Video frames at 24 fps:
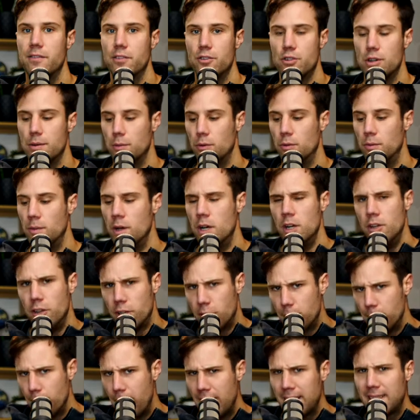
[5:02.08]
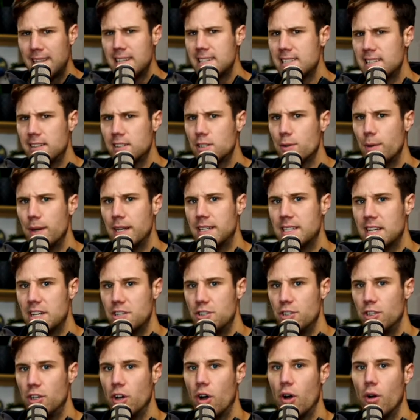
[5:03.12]
a triple. You can make these little tweaks as
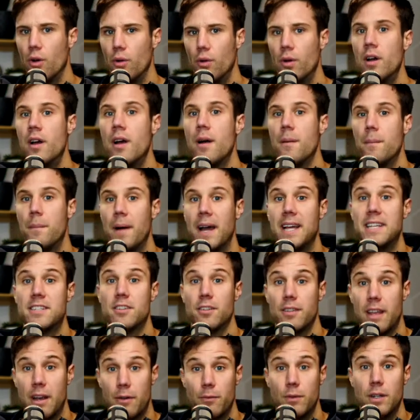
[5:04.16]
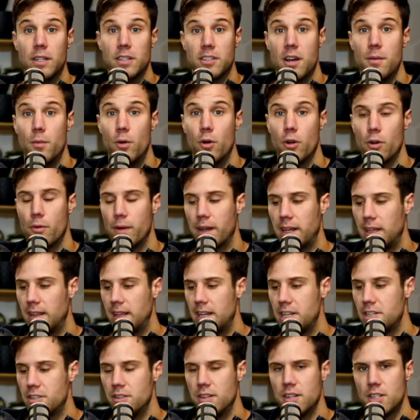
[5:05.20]
you go based on that real-time auto
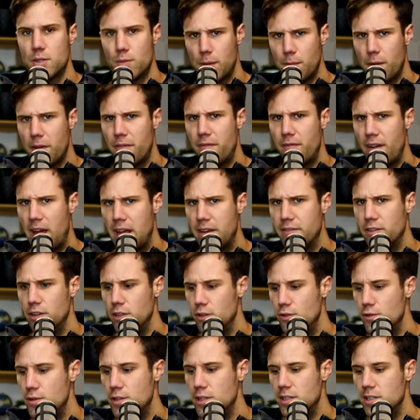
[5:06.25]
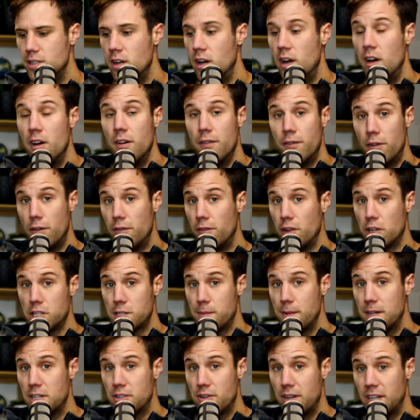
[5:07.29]
regulation. It's one of my favorite uses for
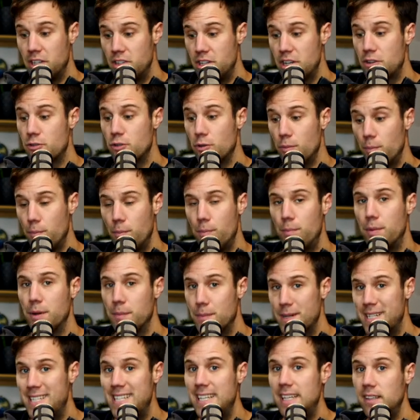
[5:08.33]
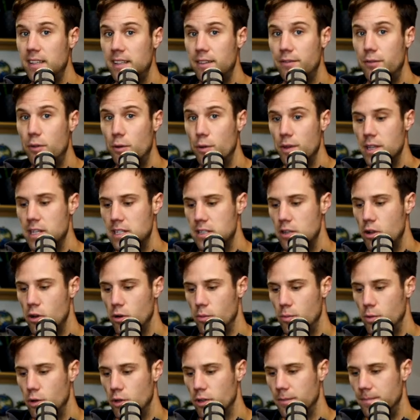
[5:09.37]
velocity-based training in general, but particularly for this
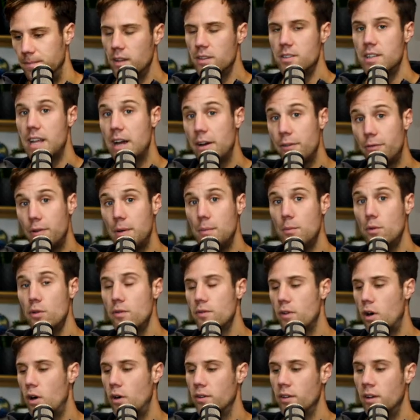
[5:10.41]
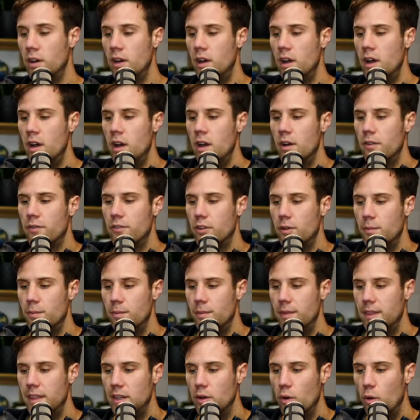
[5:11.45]
logbook. Now, if we move on from
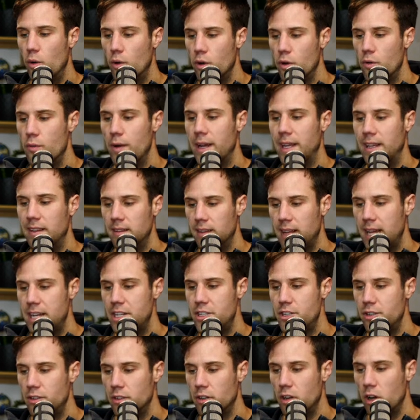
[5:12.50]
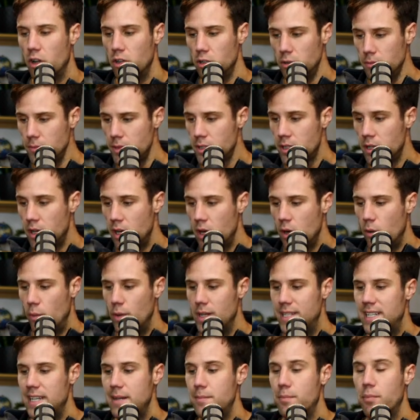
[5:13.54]
the auto regulation columns, we
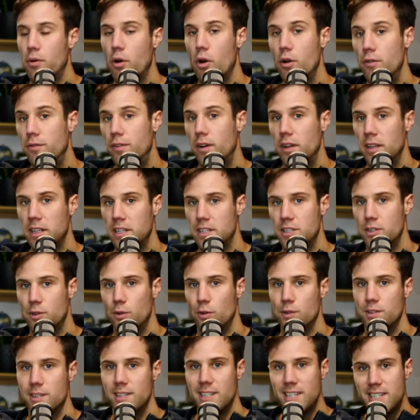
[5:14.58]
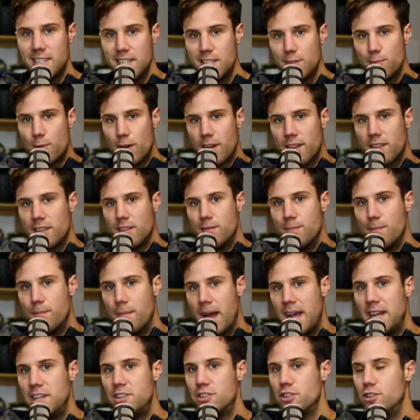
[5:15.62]
see profiling scores. This is one of the
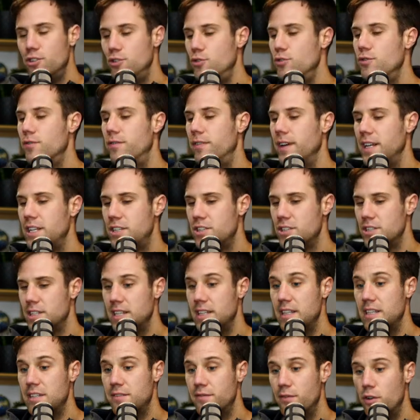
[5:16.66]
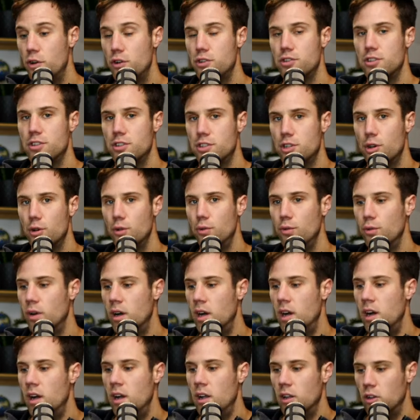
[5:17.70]
major new features in this version 2
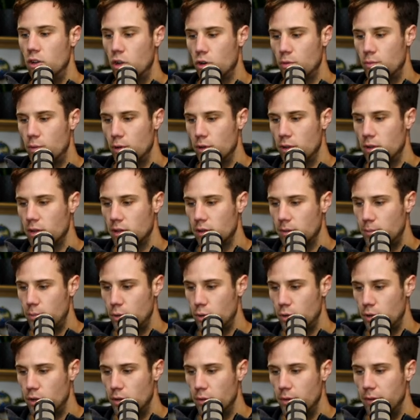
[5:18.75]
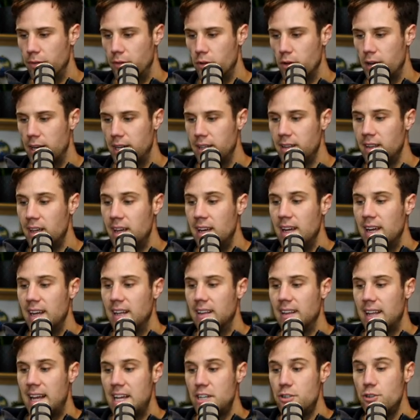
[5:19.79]
logbook that we've created. It
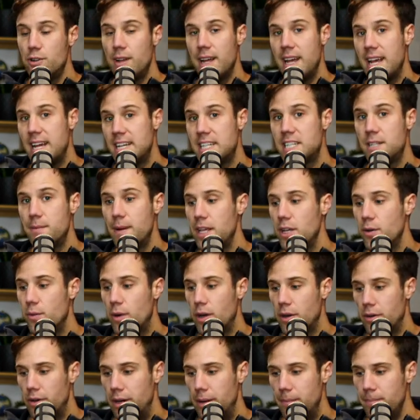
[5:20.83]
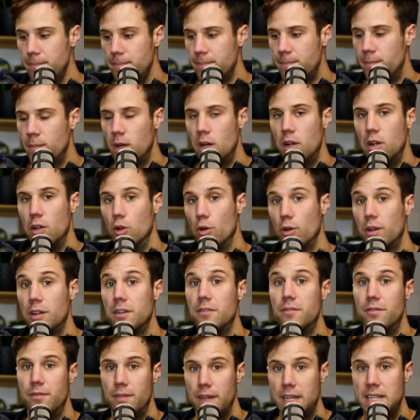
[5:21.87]
allows you to estimate your 1RM, look at a
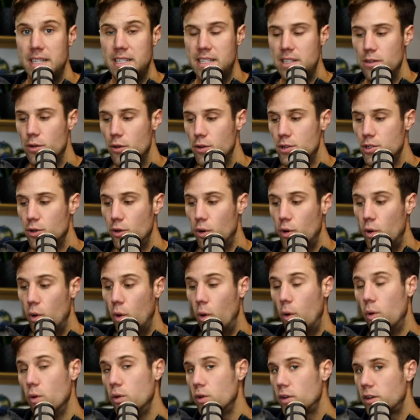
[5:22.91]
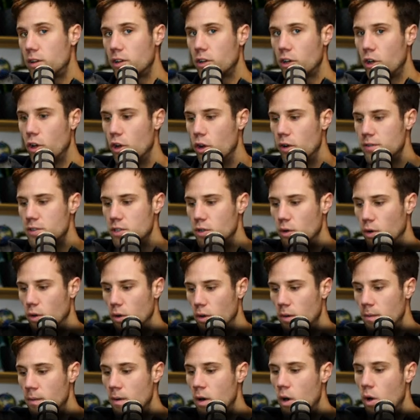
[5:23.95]
V0 score, or look at a curve
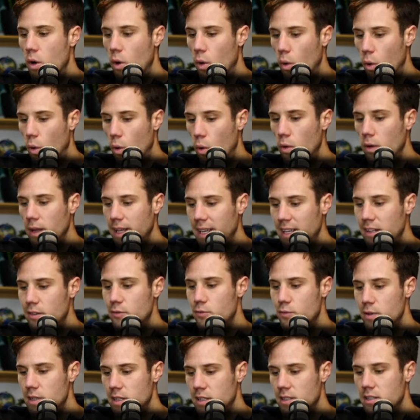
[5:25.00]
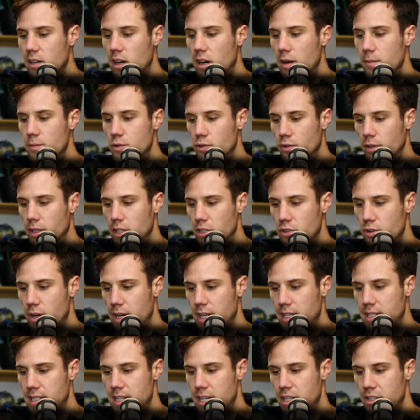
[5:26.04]
score, all in real time during your
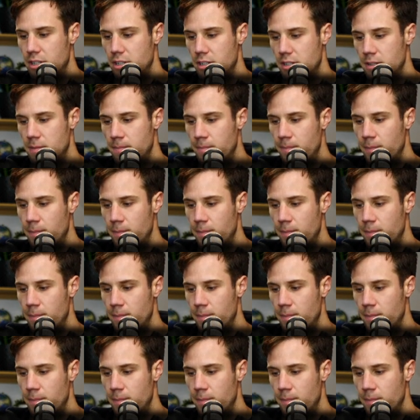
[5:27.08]
training sessions.